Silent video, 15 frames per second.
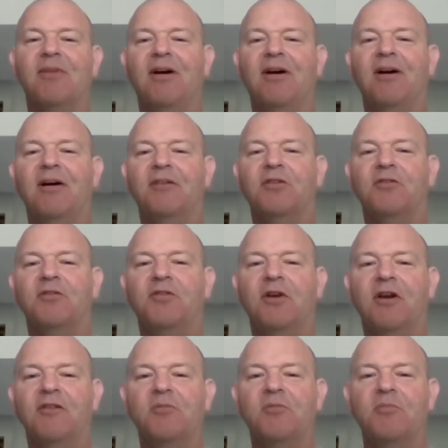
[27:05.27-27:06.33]
for fear
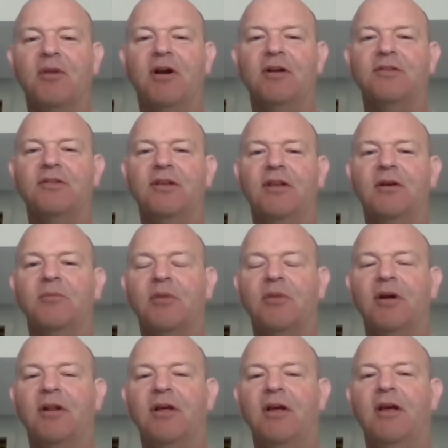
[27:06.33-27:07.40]
of embarrassing him, but